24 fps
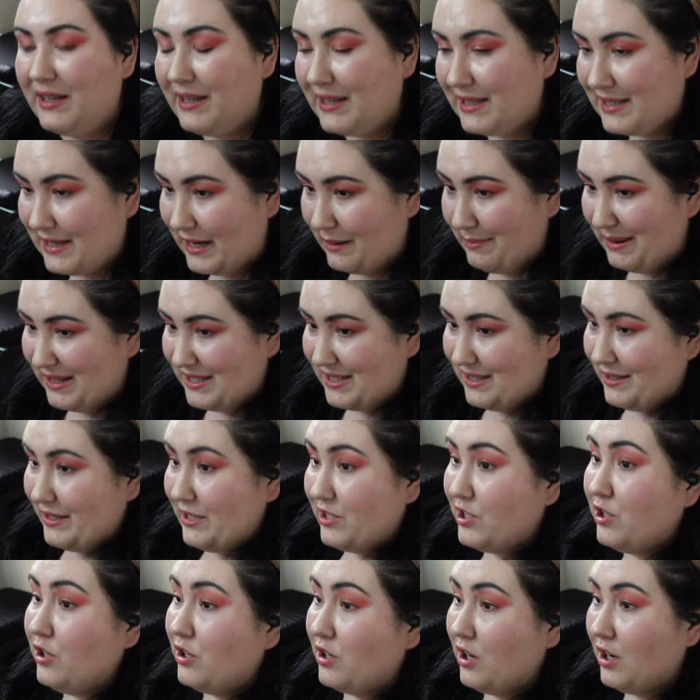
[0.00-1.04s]
is that I basically
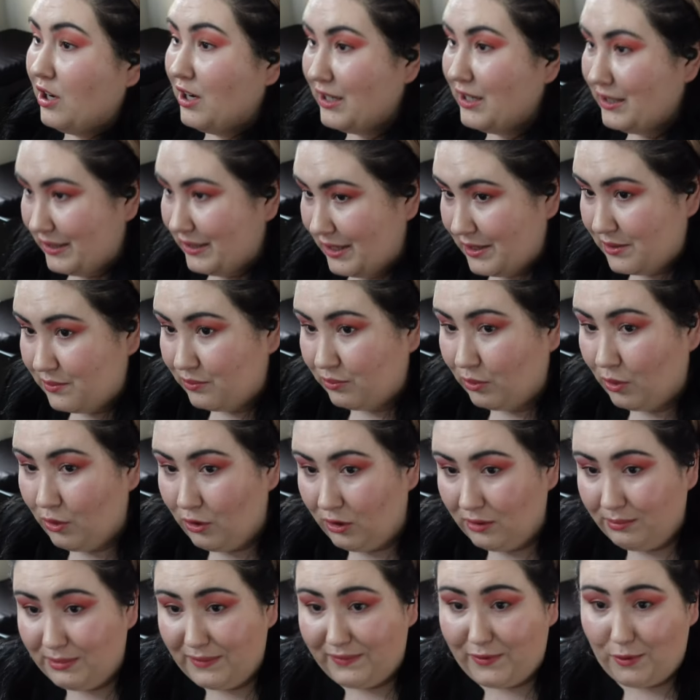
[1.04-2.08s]
took on this
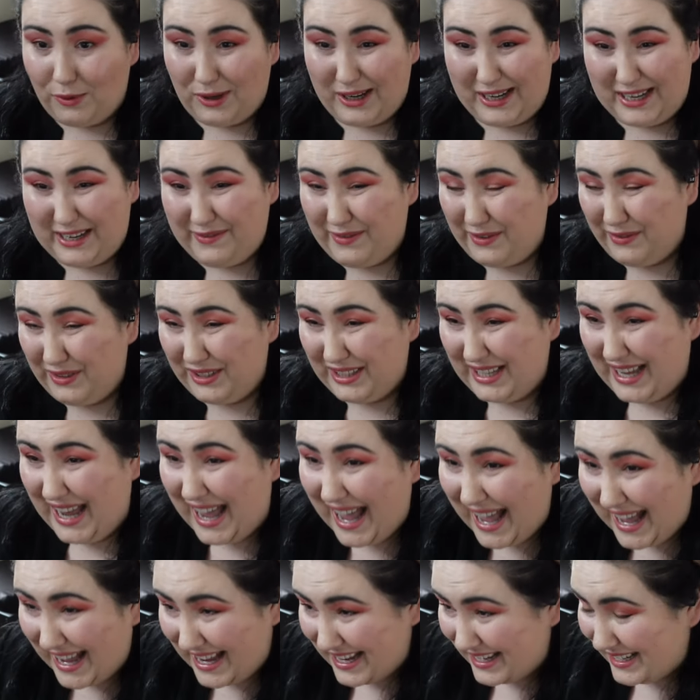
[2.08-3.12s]
role before I even really
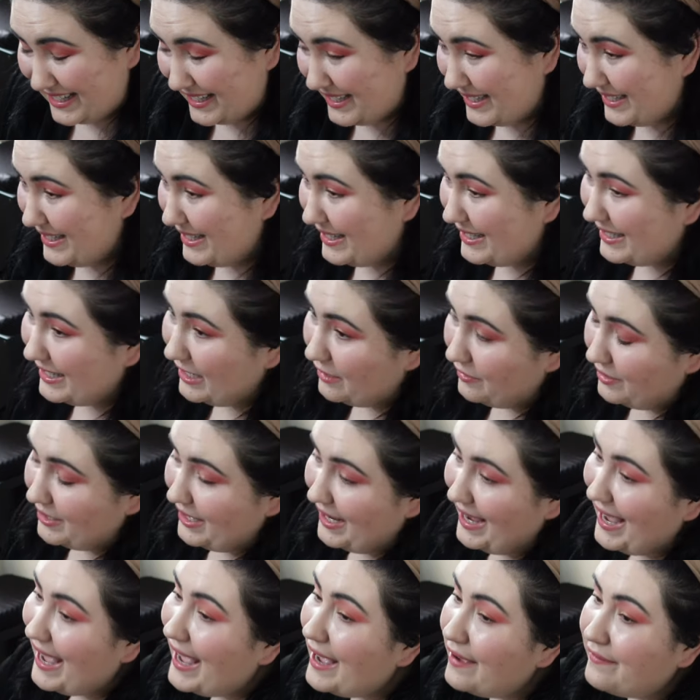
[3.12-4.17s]
had it. And now that I
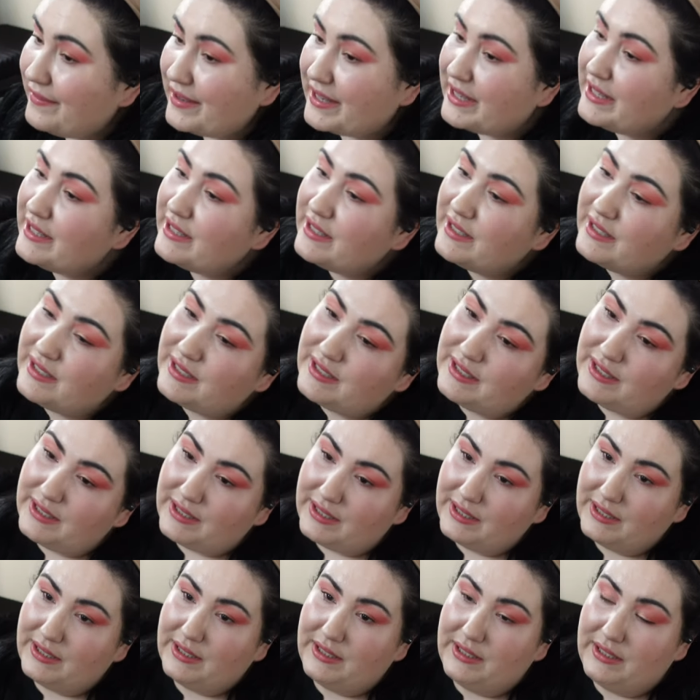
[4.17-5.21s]
have it,
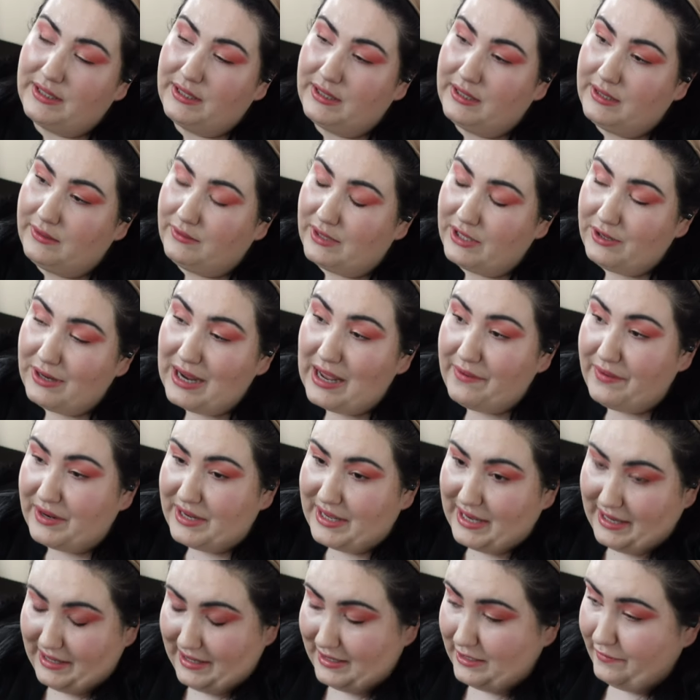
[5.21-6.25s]
well, I don't have it
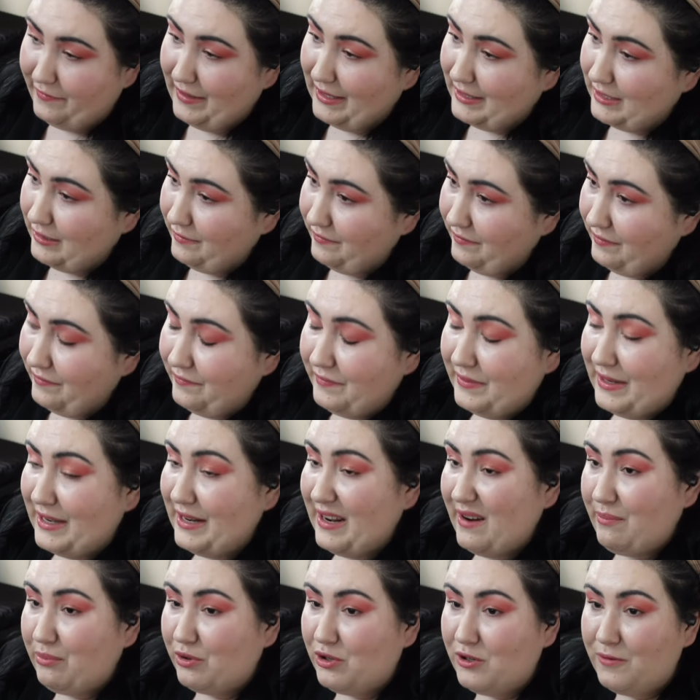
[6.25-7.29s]
yet. It's effective in
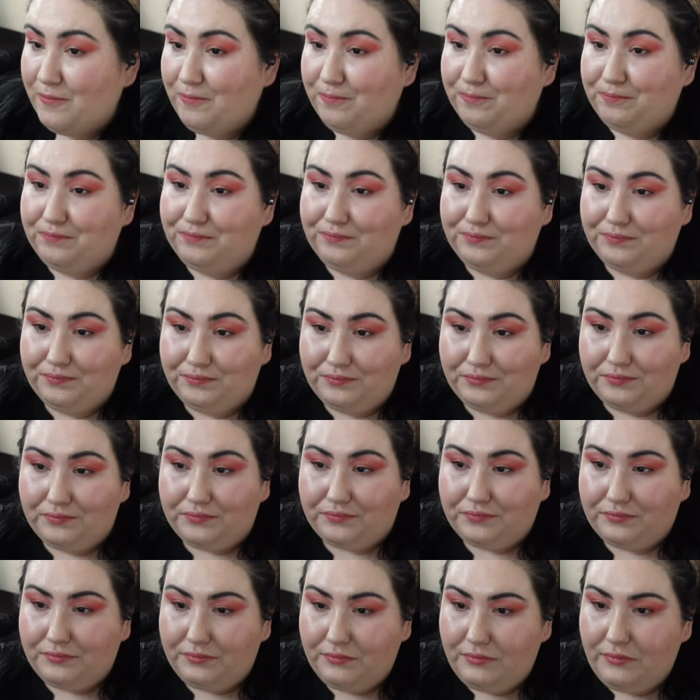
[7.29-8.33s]
April.
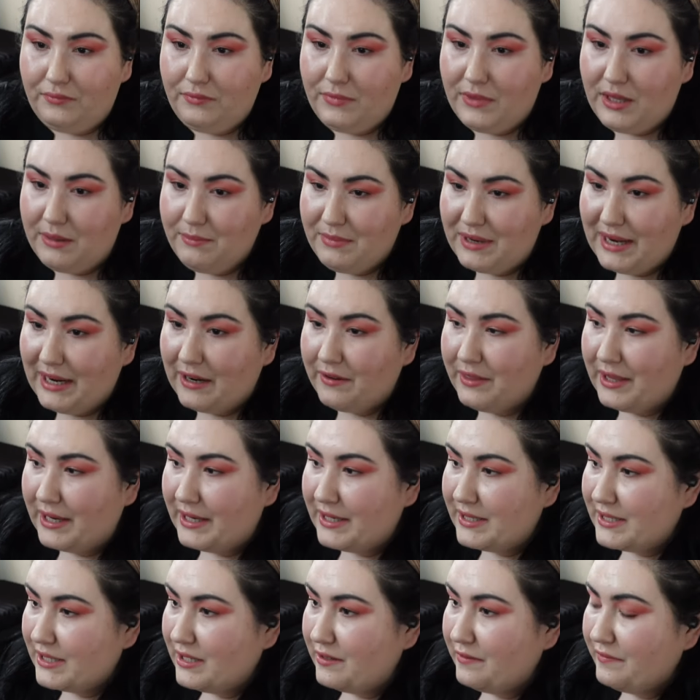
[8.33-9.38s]
But now that
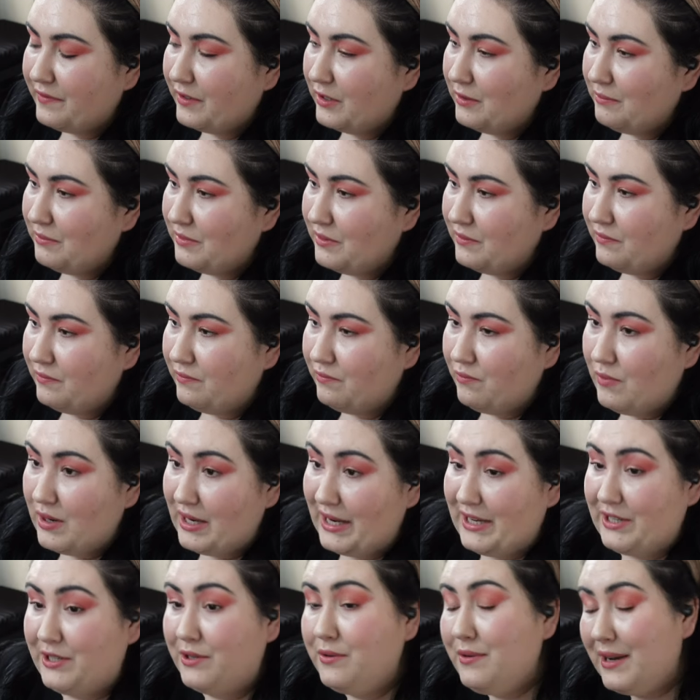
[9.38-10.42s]
it's confirmed what
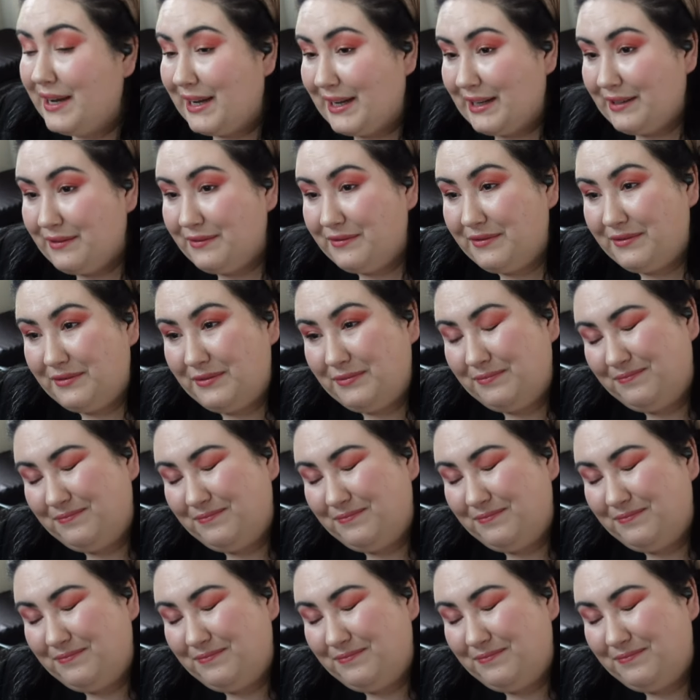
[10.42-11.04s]
I do have,